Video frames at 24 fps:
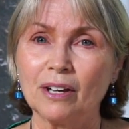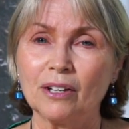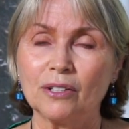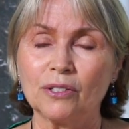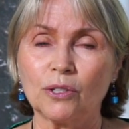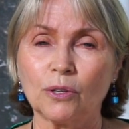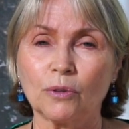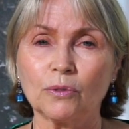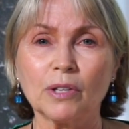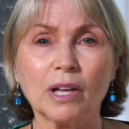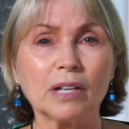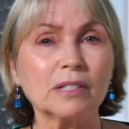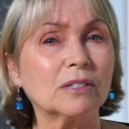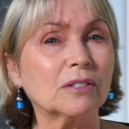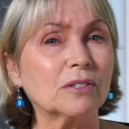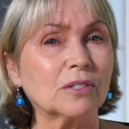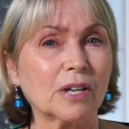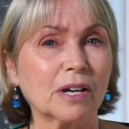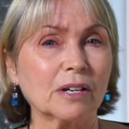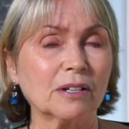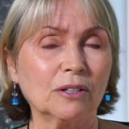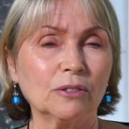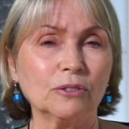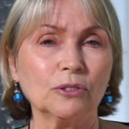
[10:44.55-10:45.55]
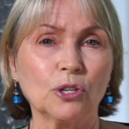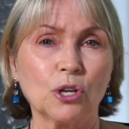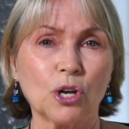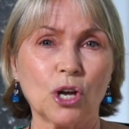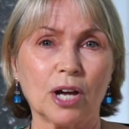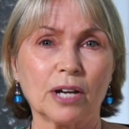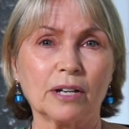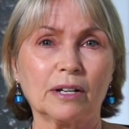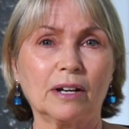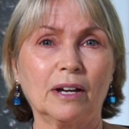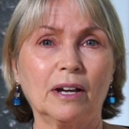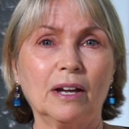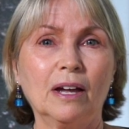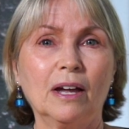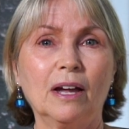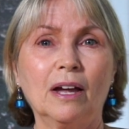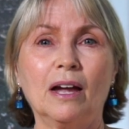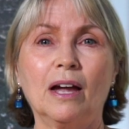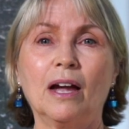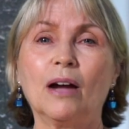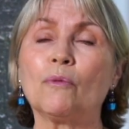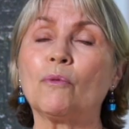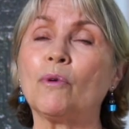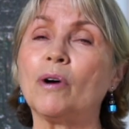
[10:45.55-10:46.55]
So let's take a look
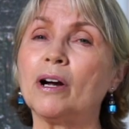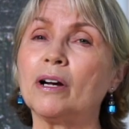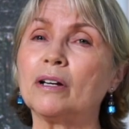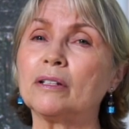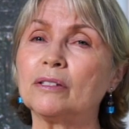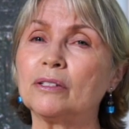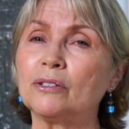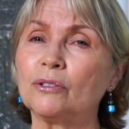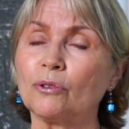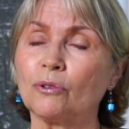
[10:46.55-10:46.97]
at what